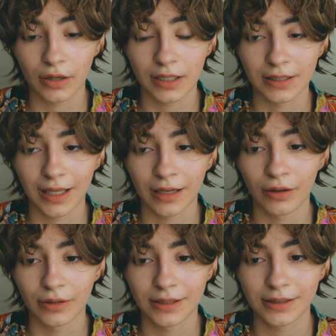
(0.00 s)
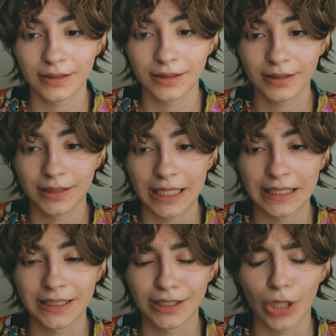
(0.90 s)
because I know
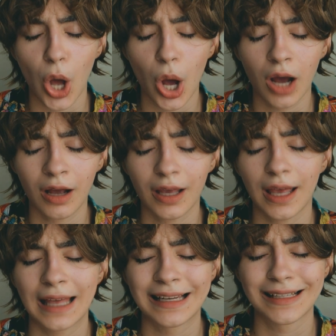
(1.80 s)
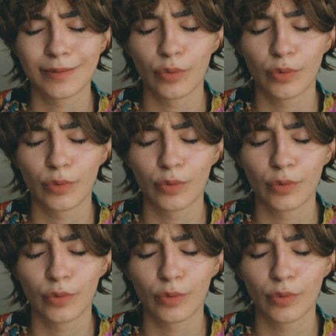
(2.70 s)
it's long and it's